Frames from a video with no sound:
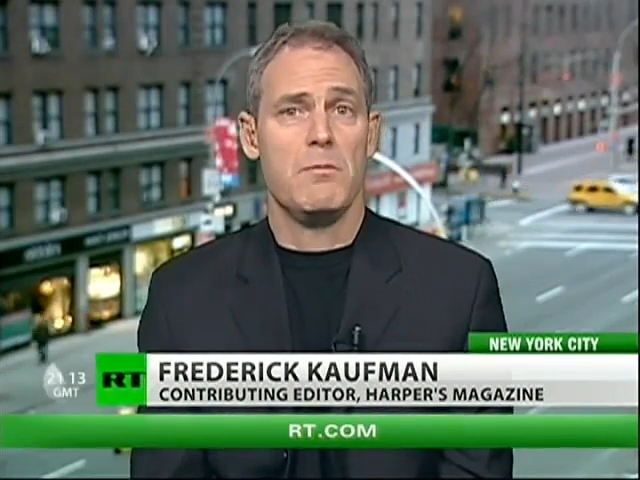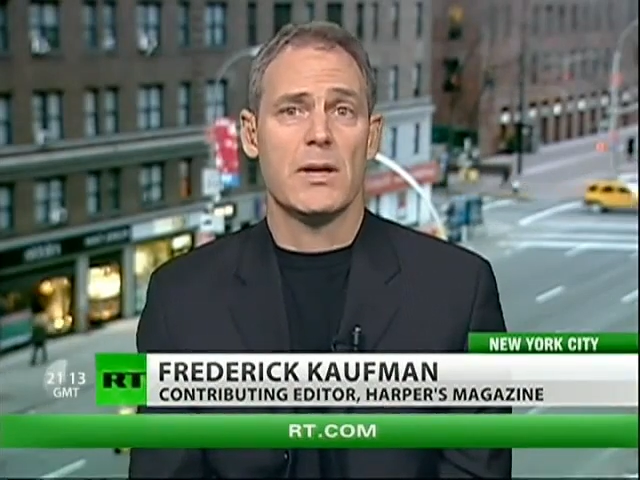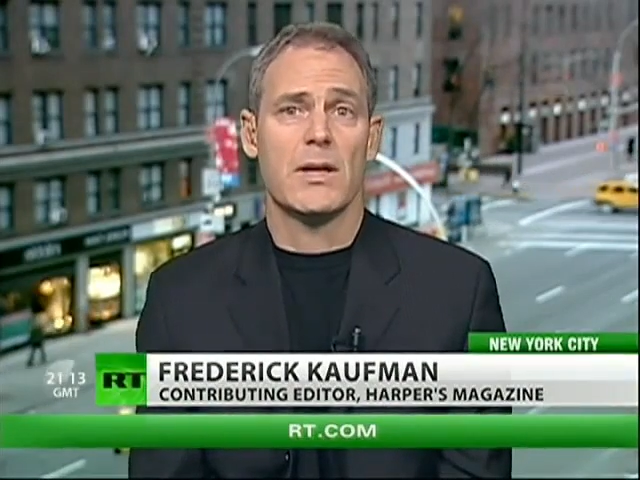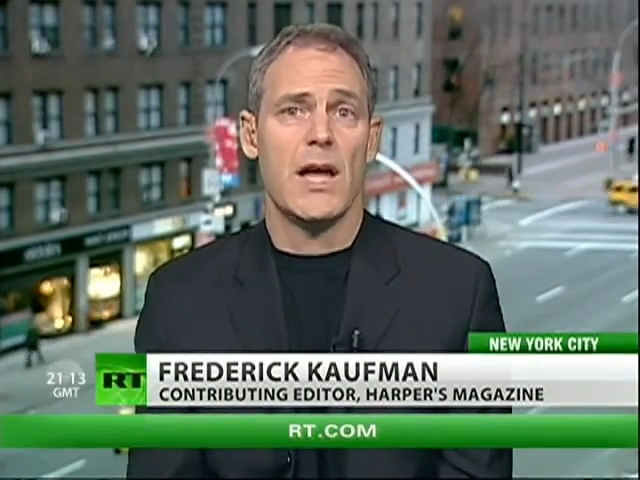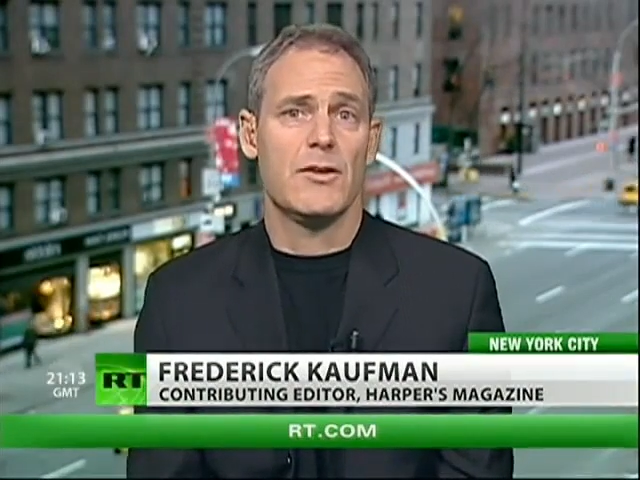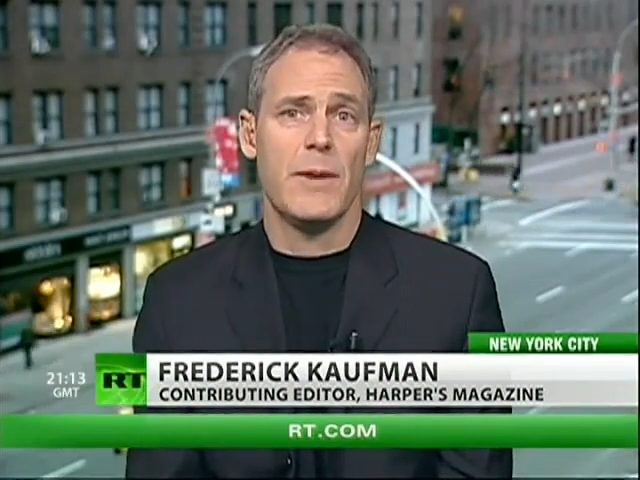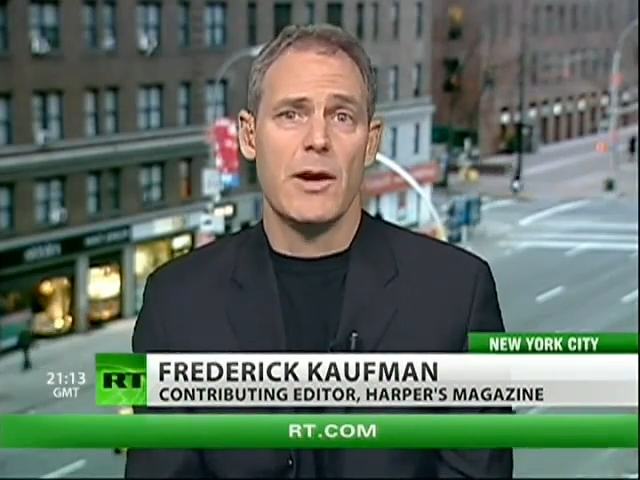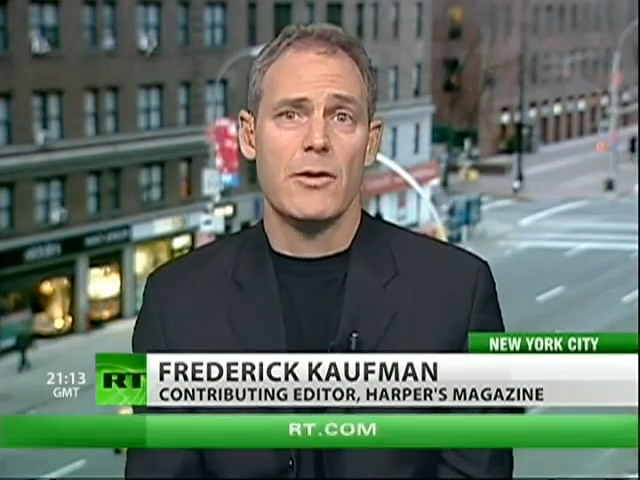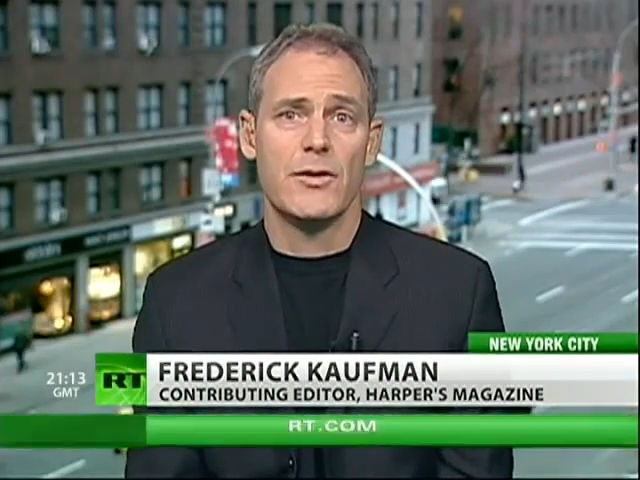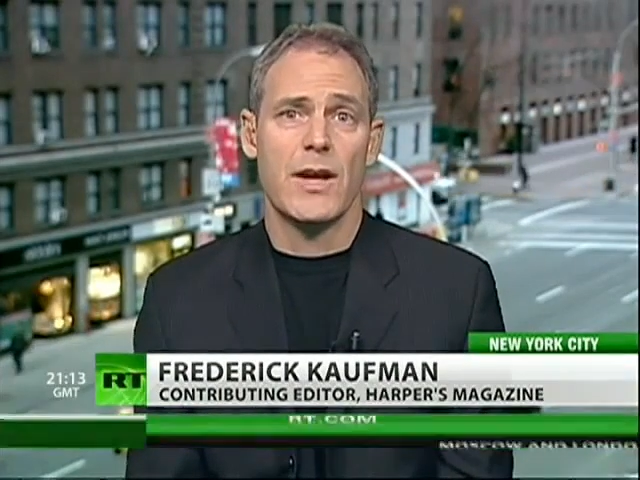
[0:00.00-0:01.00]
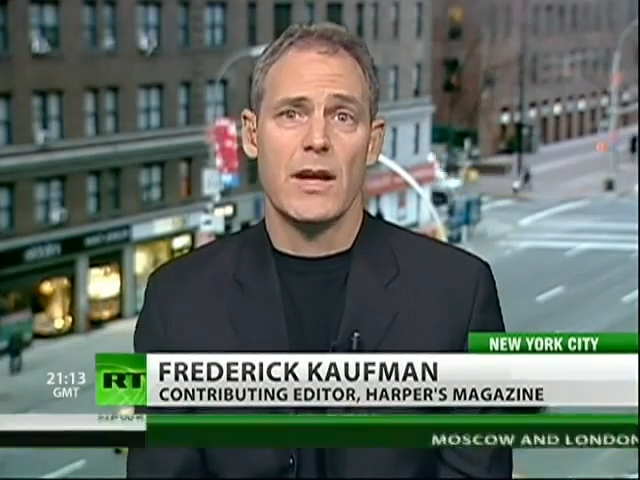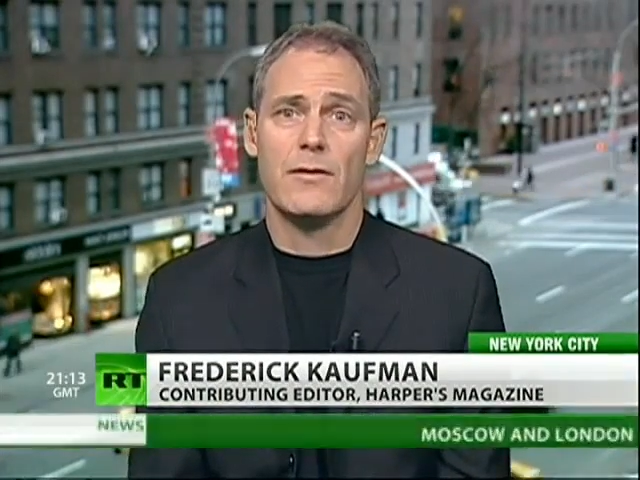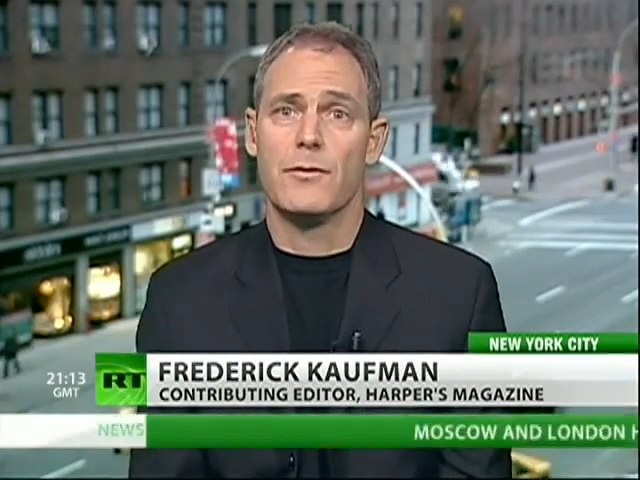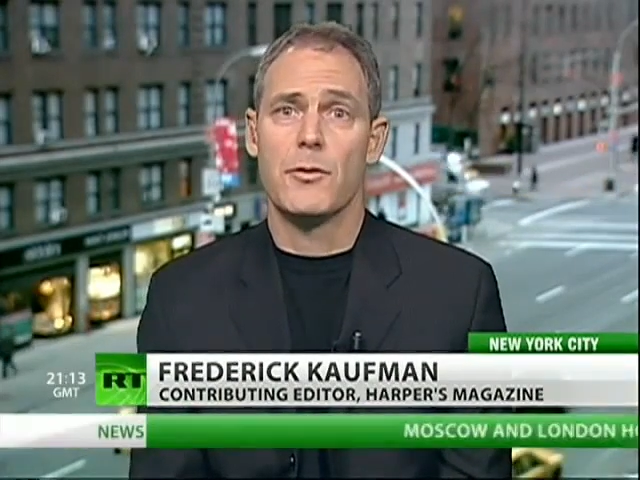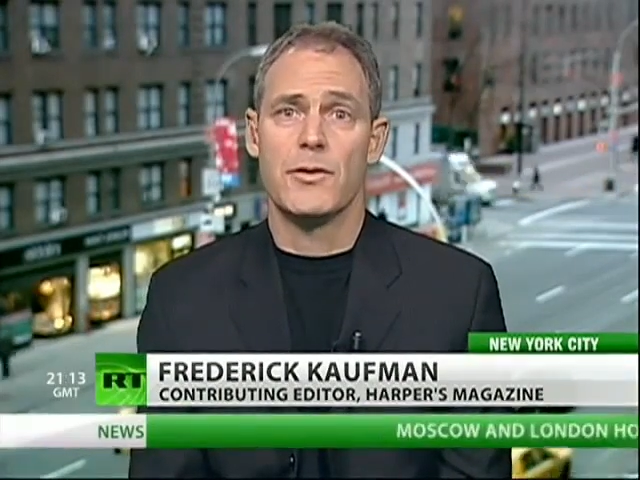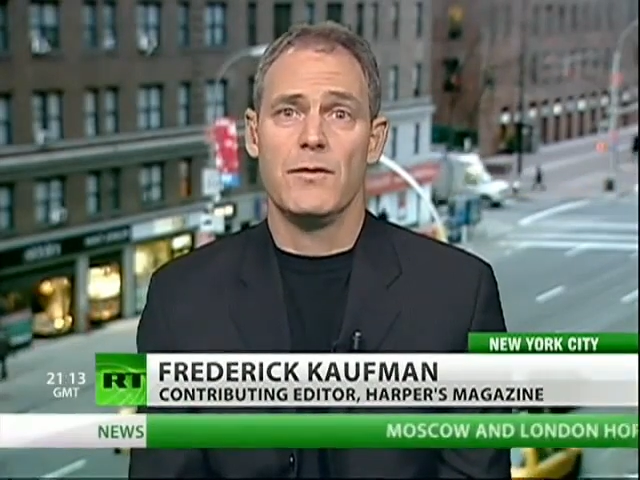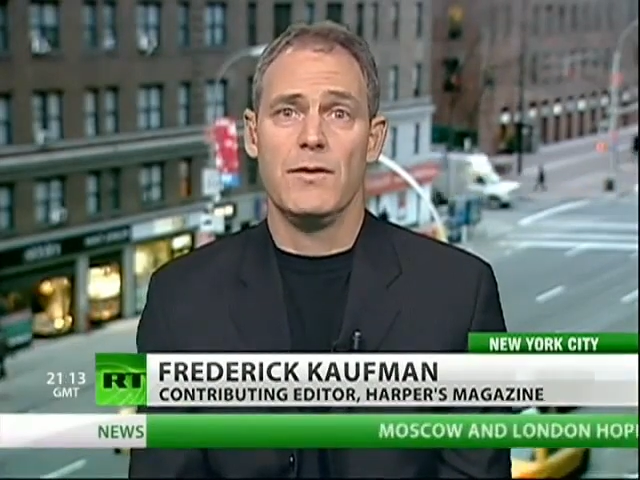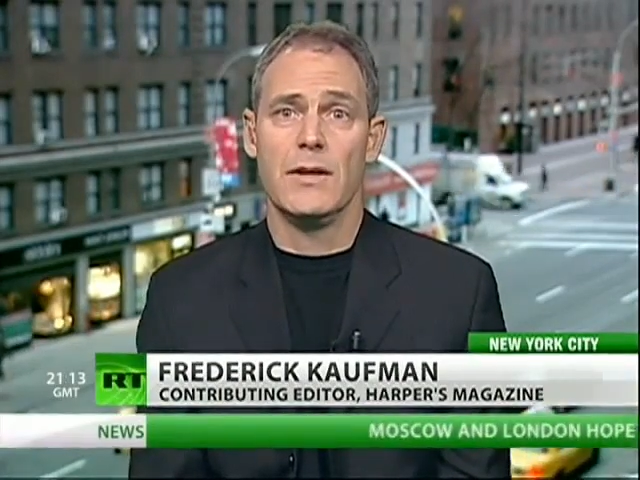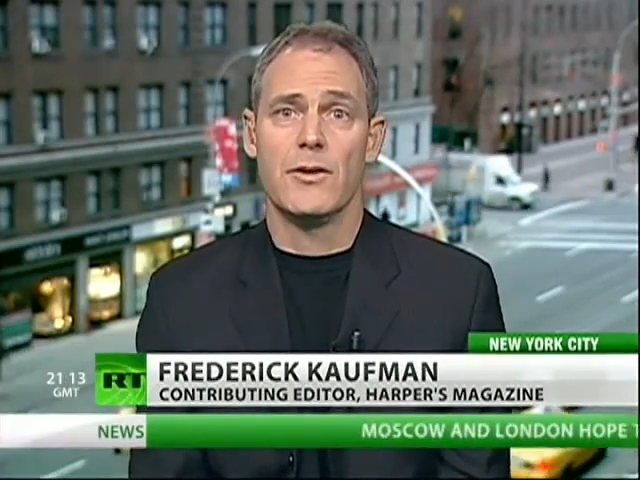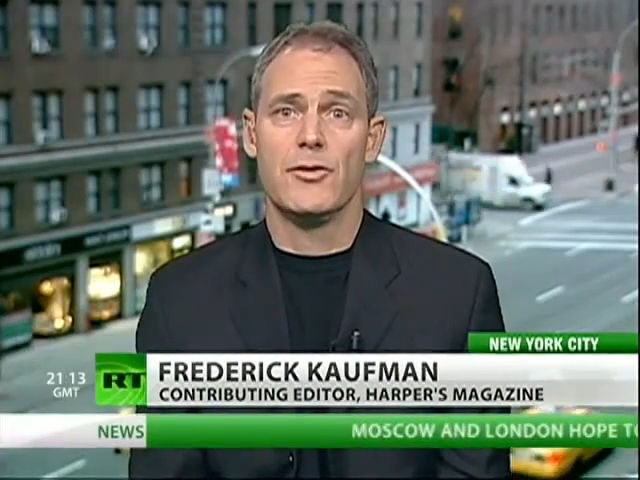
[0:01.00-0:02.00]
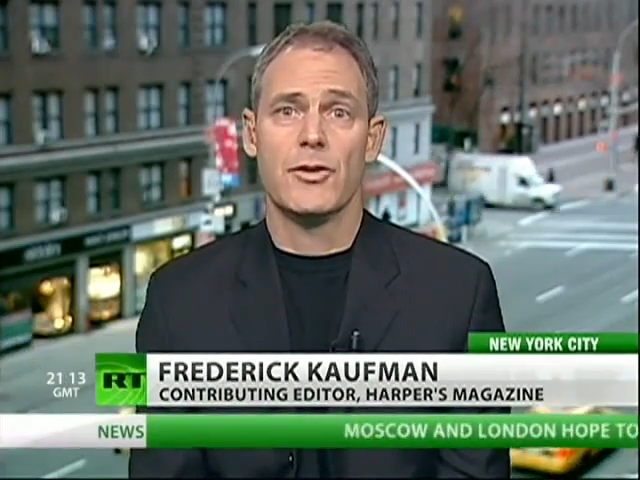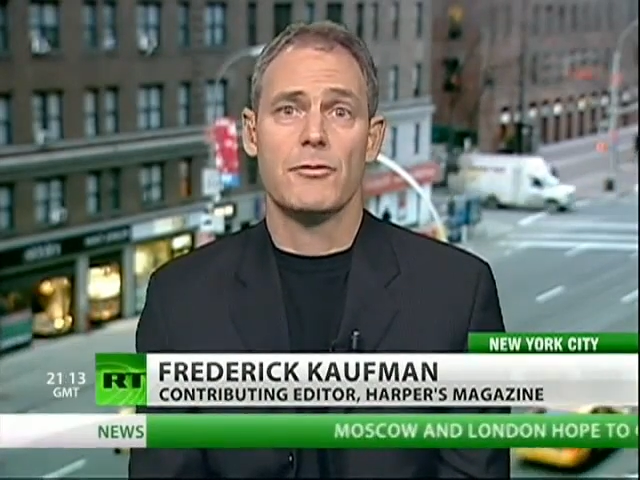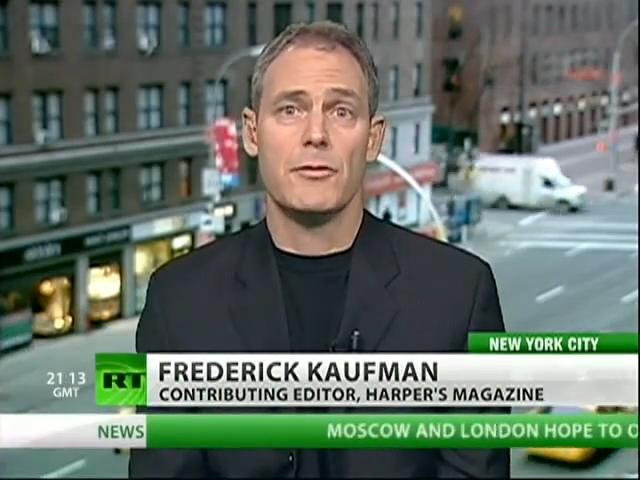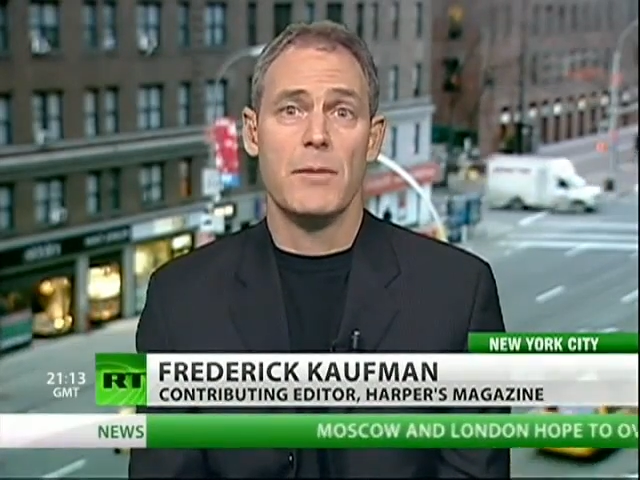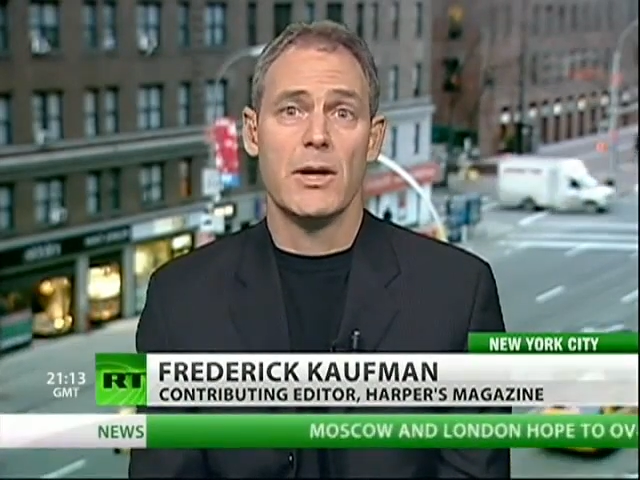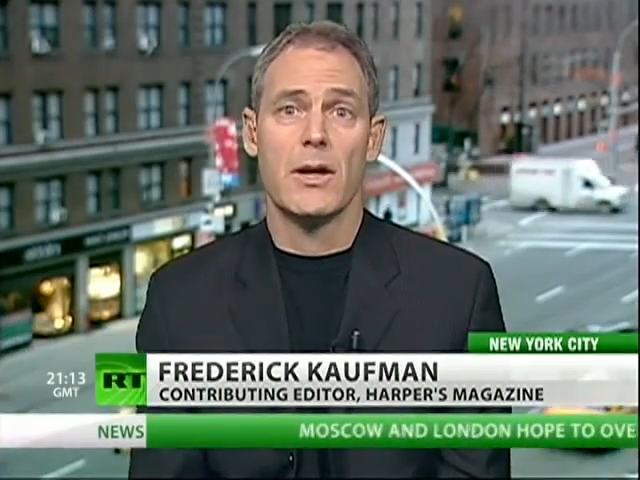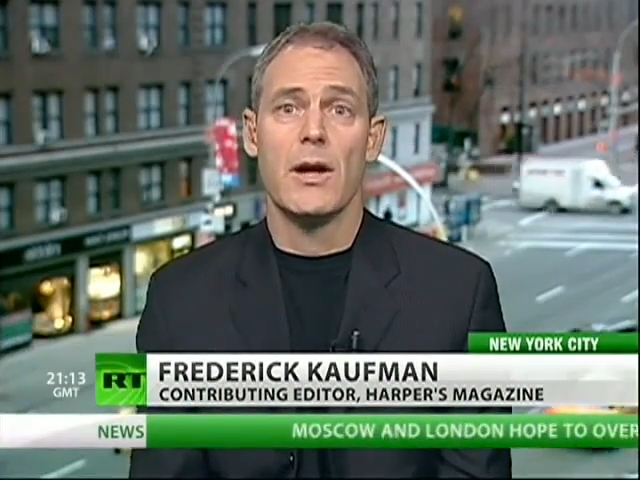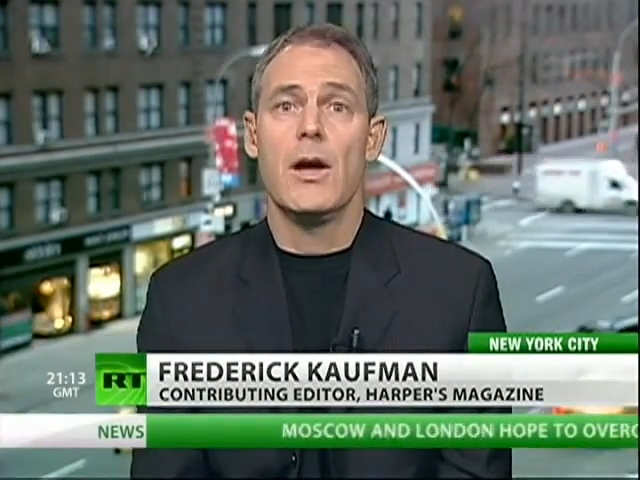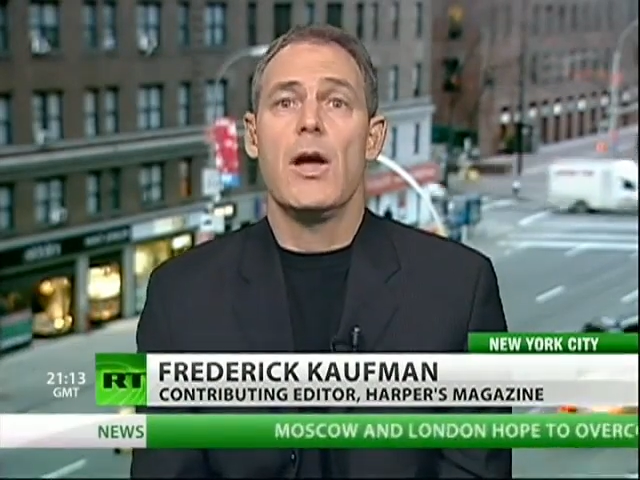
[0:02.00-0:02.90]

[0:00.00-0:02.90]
middle-class parents can't afford to feed their children milk.